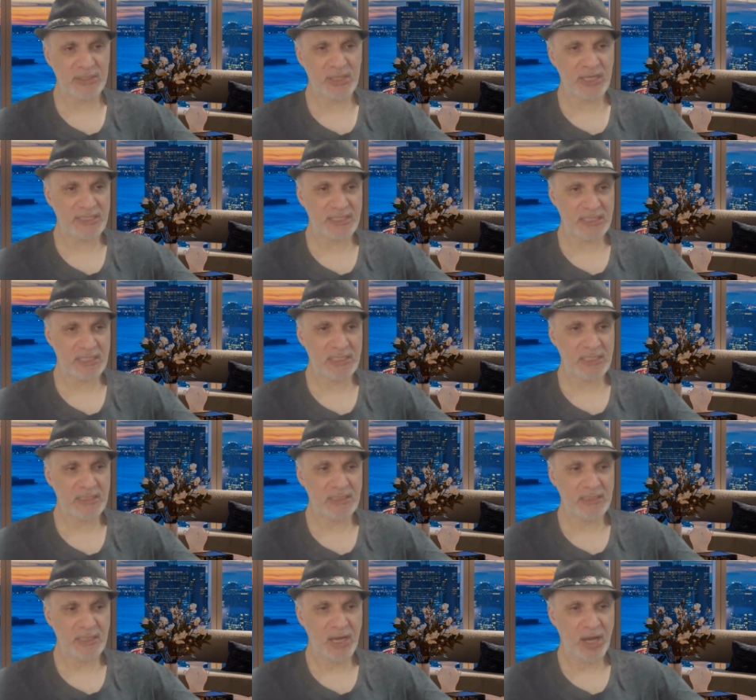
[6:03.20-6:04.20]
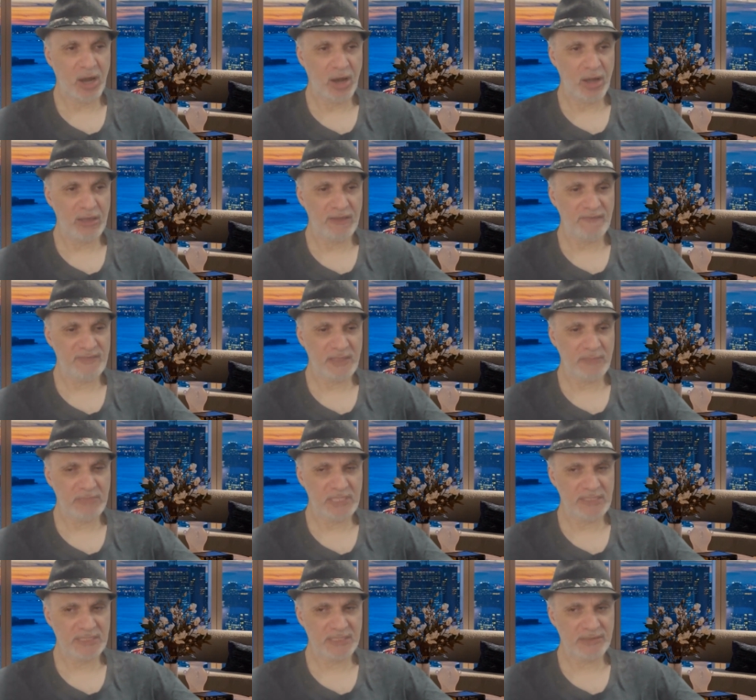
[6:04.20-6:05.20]
nutty. All of them
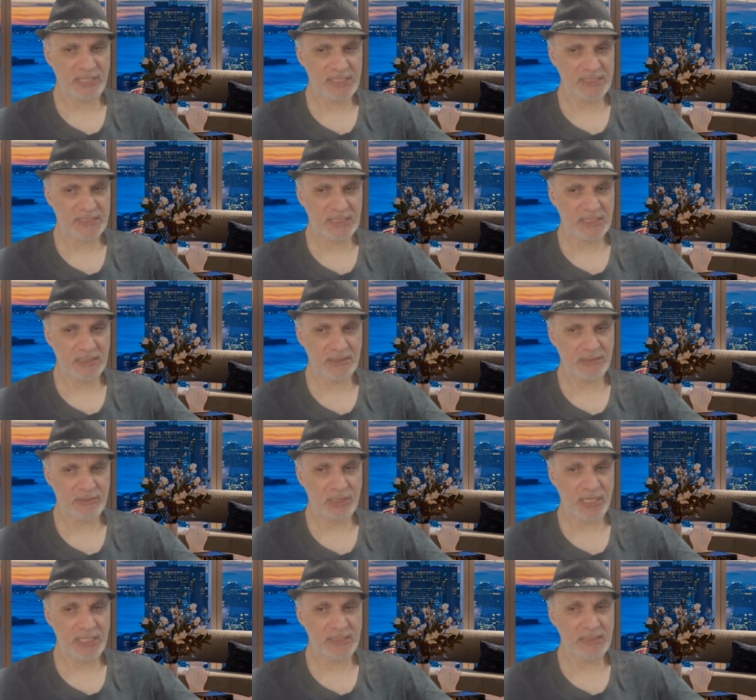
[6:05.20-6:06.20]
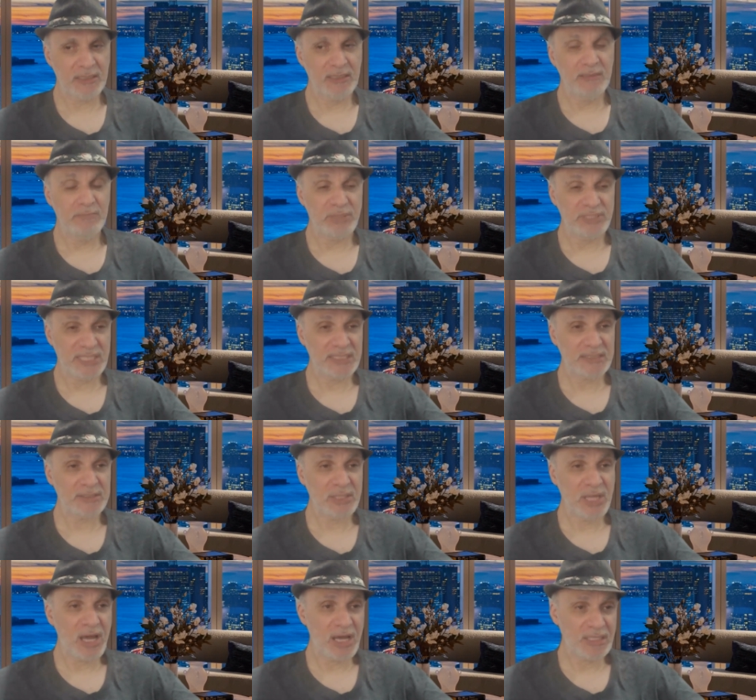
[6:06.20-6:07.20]
means crazy, right? But
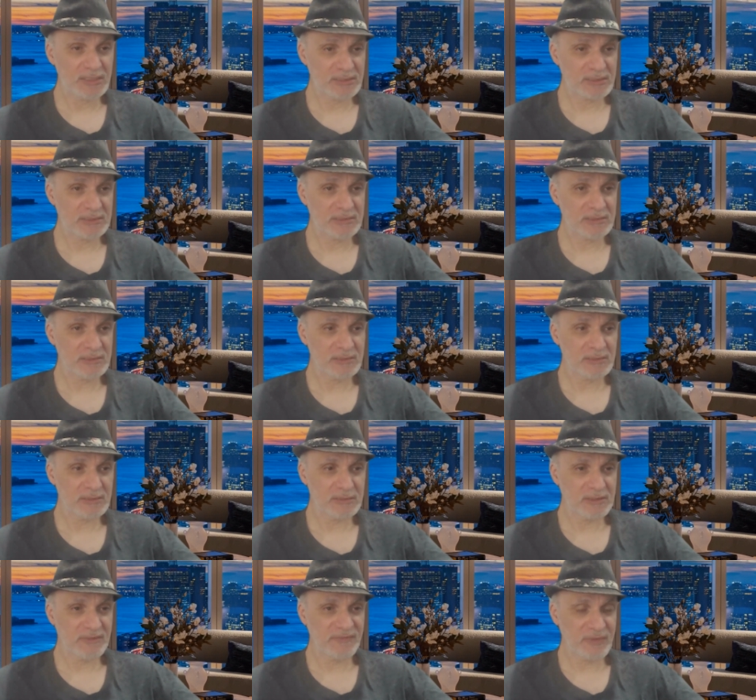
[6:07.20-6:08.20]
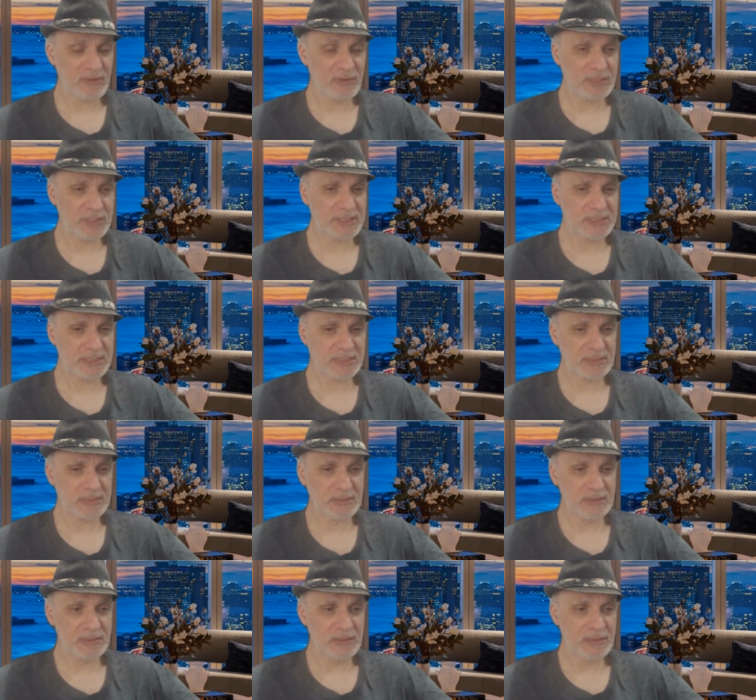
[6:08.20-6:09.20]
then nut, of course,
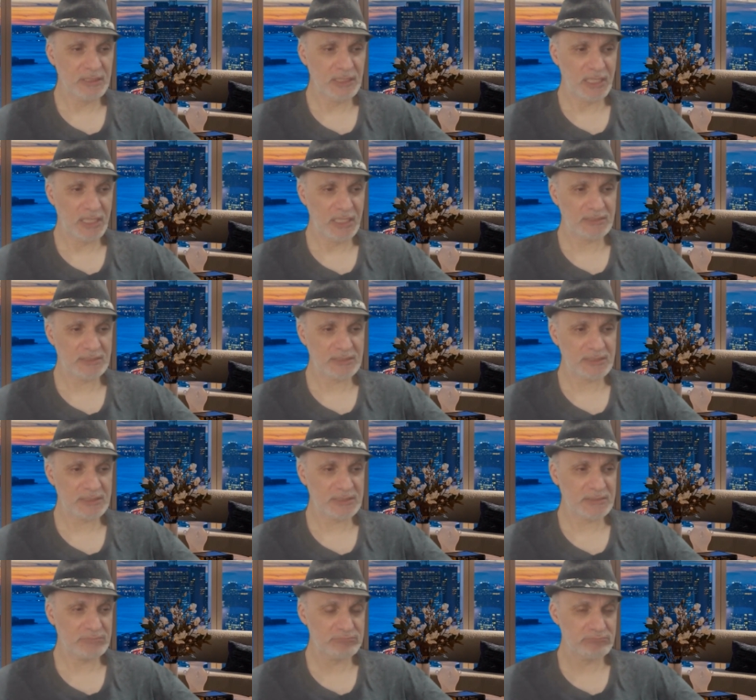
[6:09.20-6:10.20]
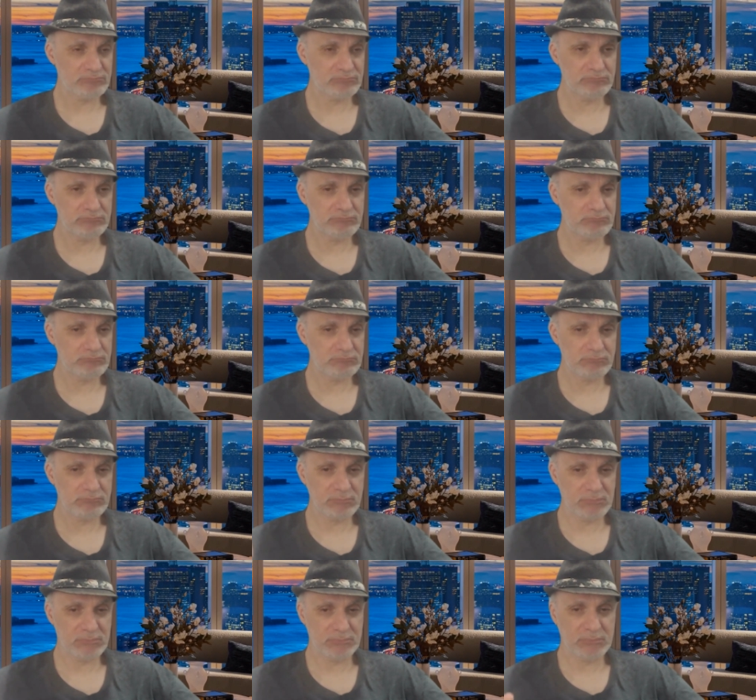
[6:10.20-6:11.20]
it's,
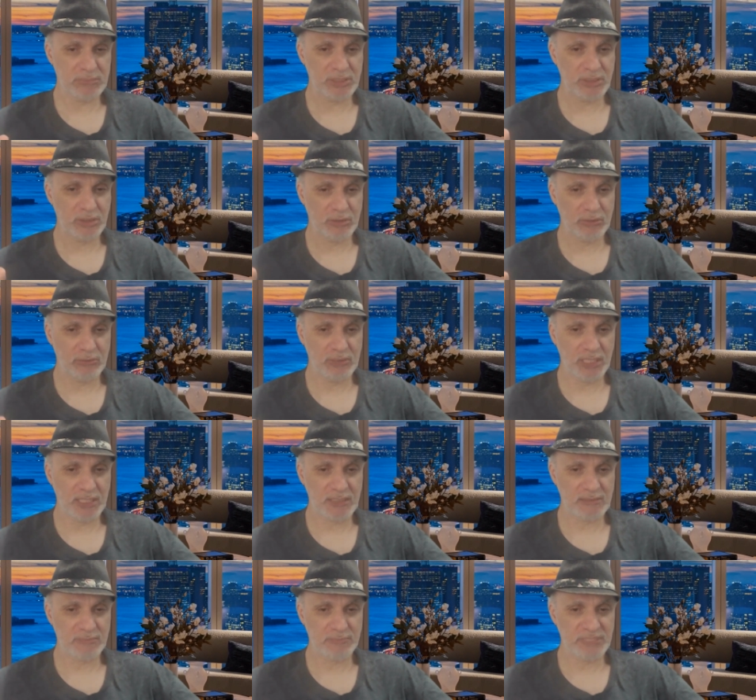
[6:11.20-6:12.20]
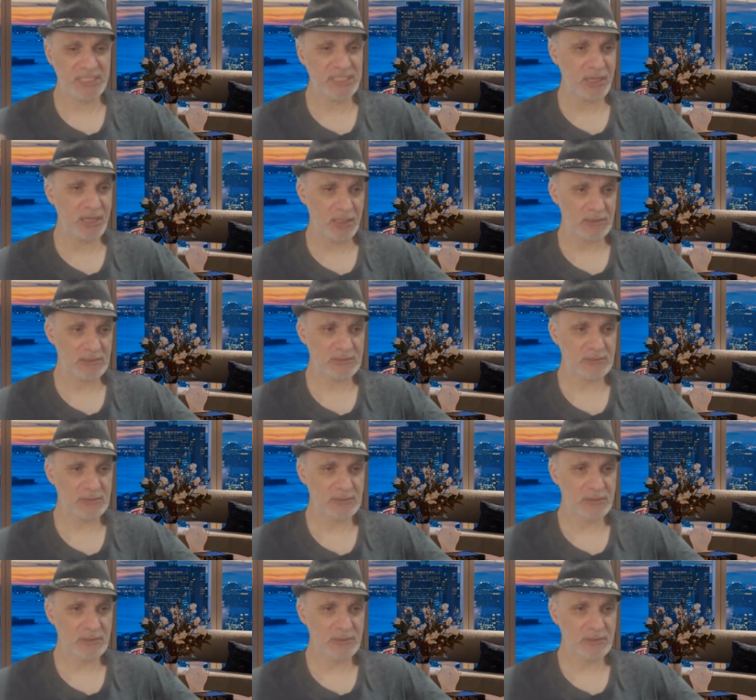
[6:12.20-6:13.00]
you know, like peanut